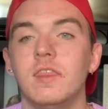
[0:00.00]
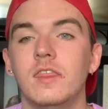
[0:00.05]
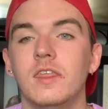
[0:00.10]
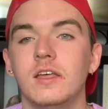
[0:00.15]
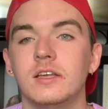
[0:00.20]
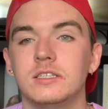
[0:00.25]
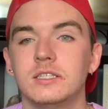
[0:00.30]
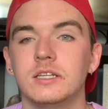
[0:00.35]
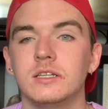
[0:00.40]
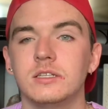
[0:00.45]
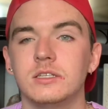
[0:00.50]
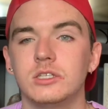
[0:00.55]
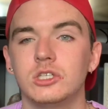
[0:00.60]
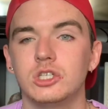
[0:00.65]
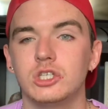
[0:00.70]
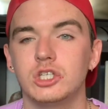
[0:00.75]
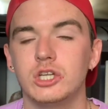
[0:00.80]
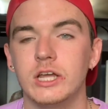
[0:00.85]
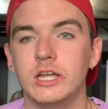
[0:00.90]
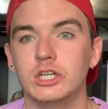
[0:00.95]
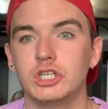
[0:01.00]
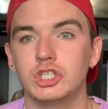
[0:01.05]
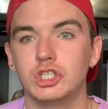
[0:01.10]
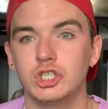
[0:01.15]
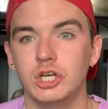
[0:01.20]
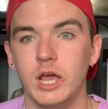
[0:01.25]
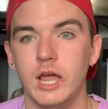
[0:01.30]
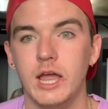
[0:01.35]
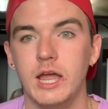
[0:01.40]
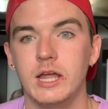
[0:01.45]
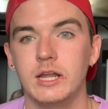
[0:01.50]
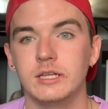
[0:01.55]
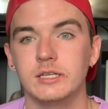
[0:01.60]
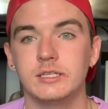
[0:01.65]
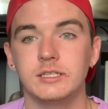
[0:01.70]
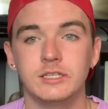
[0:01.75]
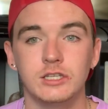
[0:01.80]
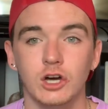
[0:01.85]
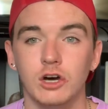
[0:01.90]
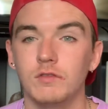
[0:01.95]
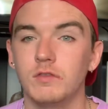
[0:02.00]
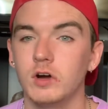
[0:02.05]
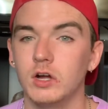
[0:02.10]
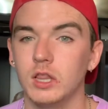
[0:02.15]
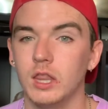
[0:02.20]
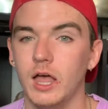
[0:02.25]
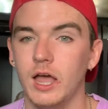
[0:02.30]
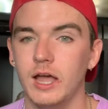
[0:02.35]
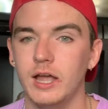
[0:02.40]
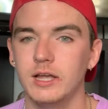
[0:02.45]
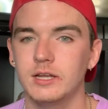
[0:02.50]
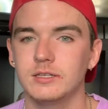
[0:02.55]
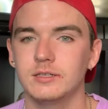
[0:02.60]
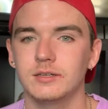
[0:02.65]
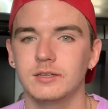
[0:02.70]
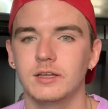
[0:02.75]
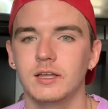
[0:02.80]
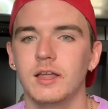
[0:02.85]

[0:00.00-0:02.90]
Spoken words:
This in shade Silver Light.